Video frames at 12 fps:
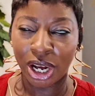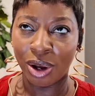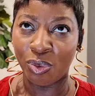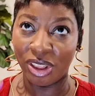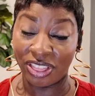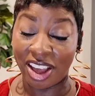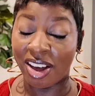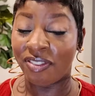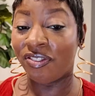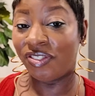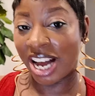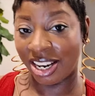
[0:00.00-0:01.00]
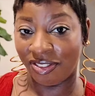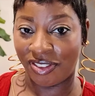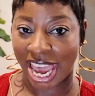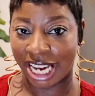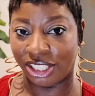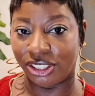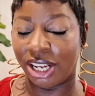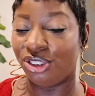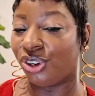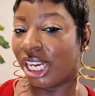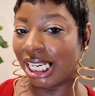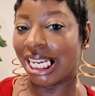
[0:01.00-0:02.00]
with the fun factor. Now, you
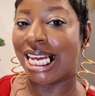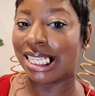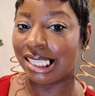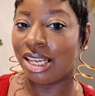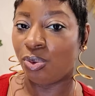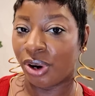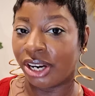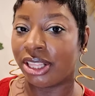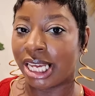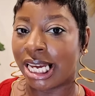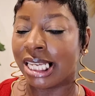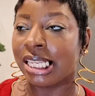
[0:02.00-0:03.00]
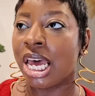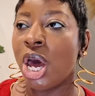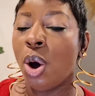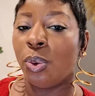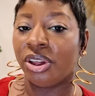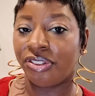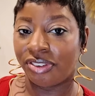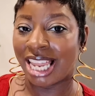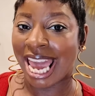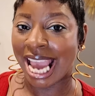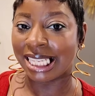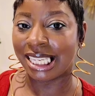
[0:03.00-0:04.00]
can easily wear these with
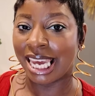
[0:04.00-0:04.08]
flats,